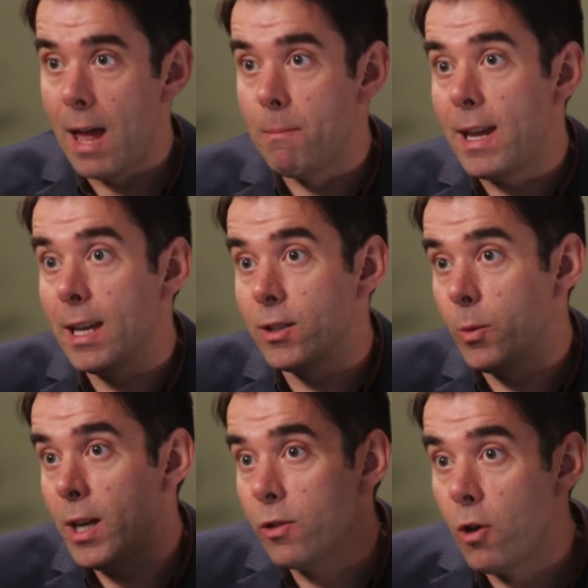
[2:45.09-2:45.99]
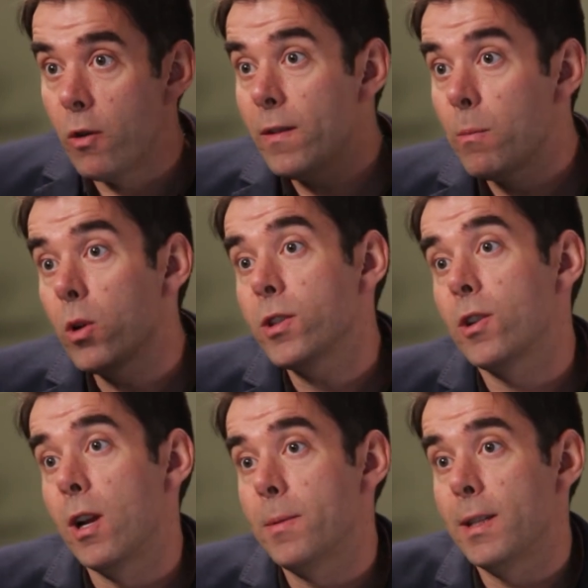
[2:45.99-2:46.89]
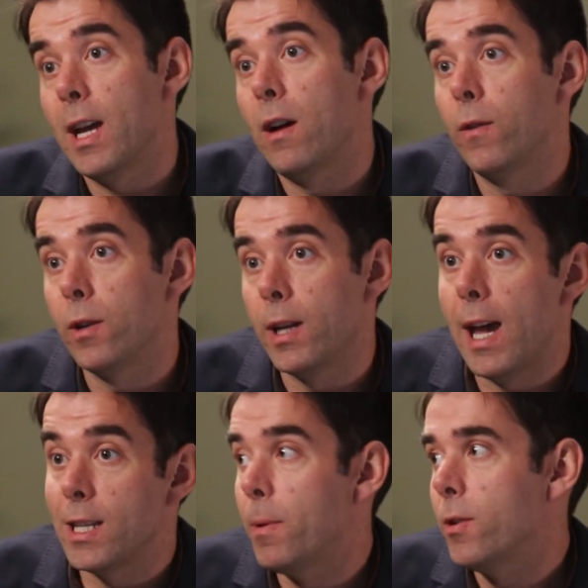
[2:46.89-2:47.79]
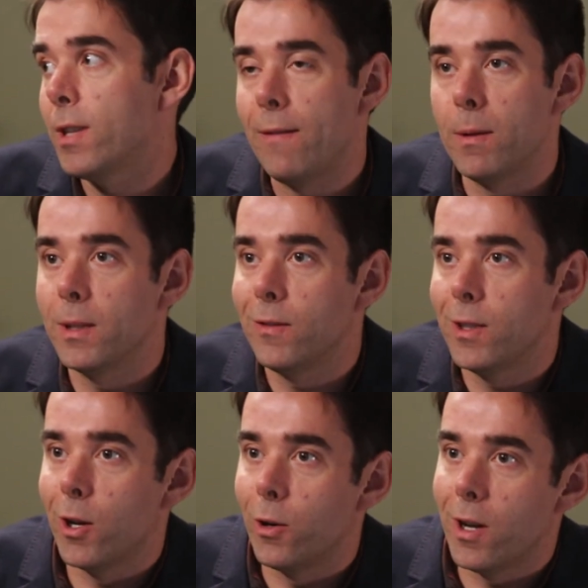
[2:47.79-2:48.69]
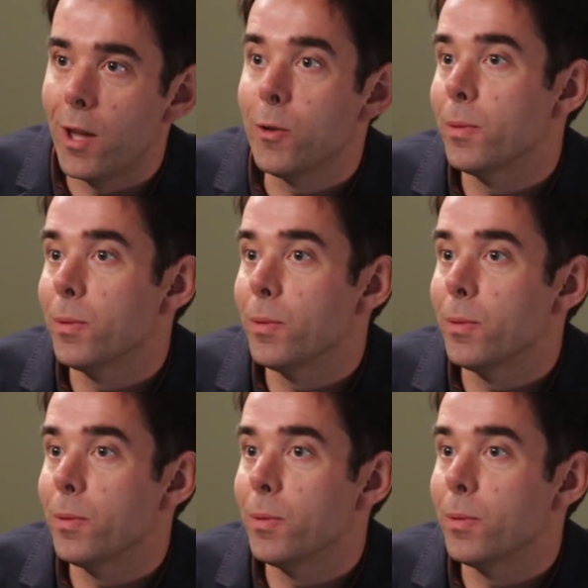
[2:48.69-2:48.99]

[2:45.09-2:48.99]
and make it so we can grow even more startups in California, as opposed to have them leave to go other